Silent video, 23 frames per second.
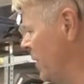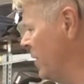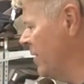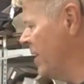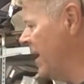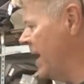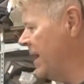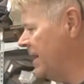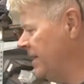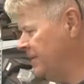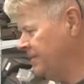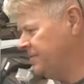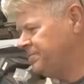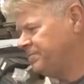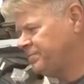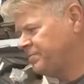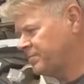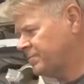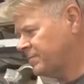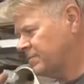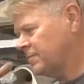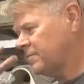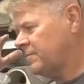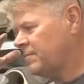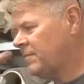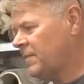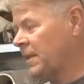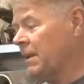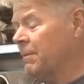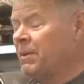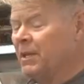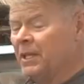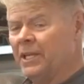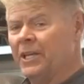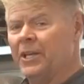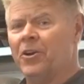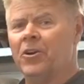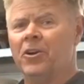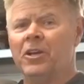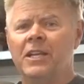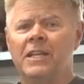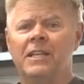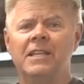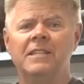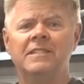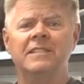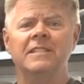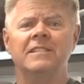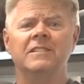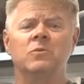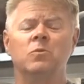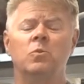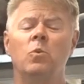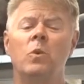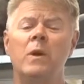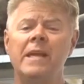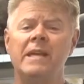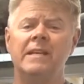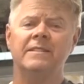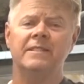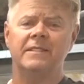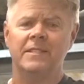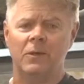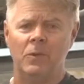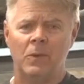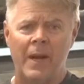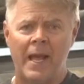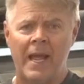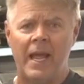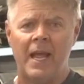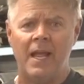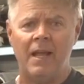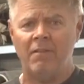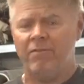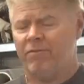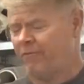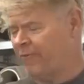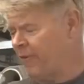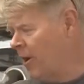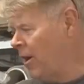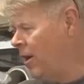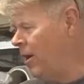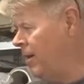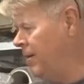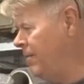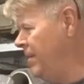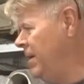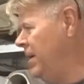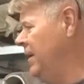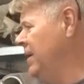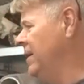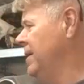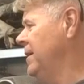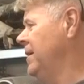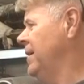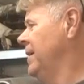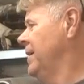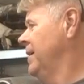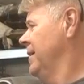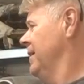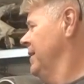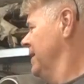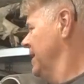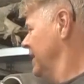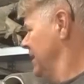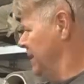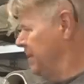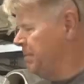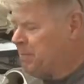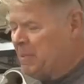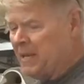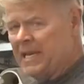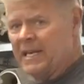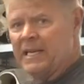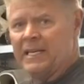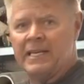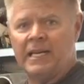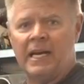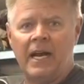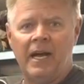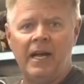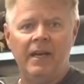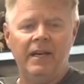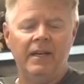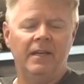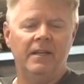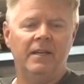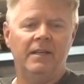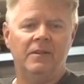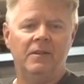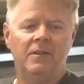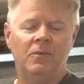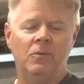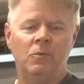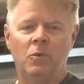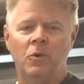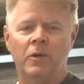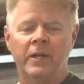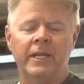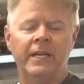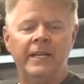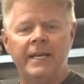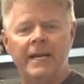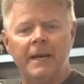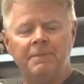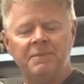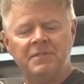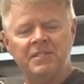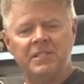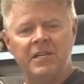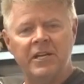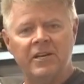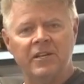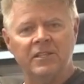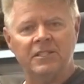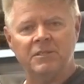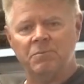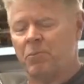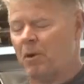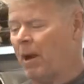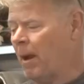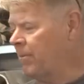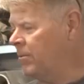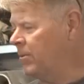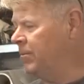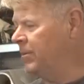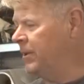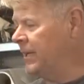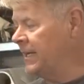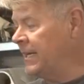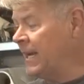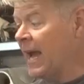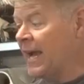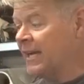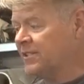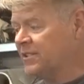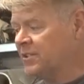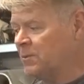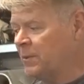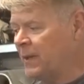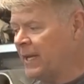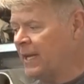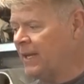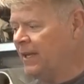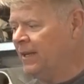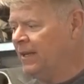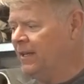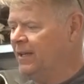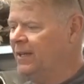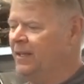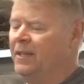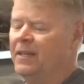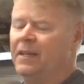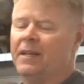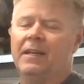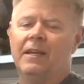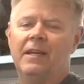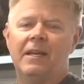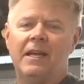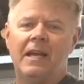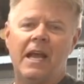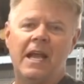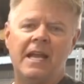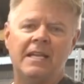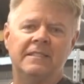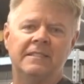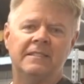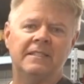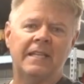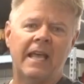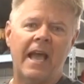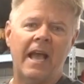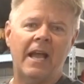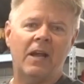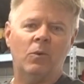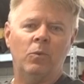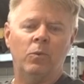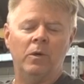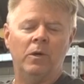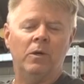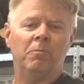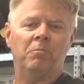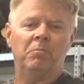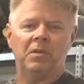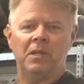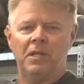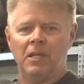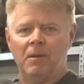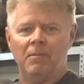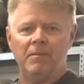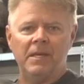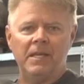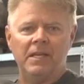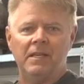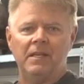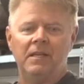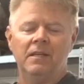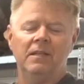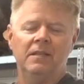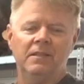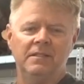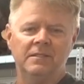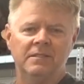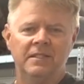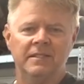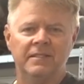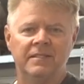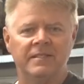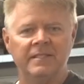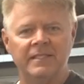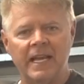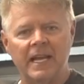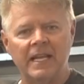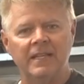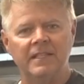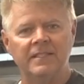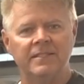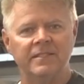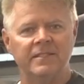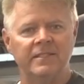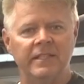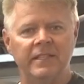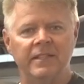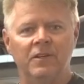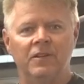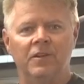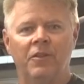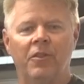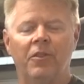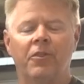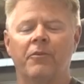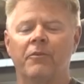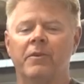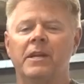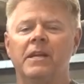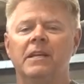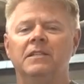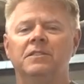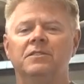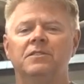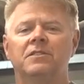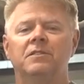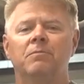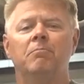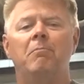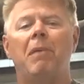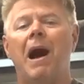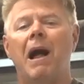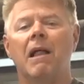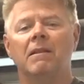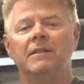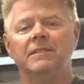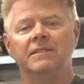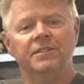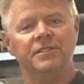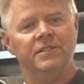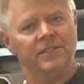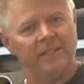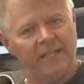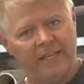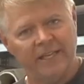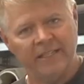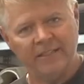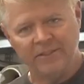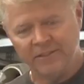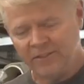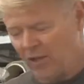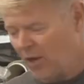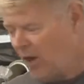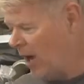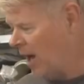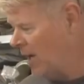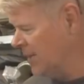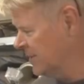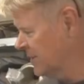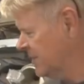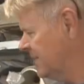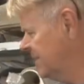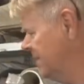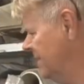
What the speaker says: Rear end. But literally, this is weeks away from being done. We'll get it upstairs probably next week, and Zach will plumb in the stainless steel 3-inch polished exhaust.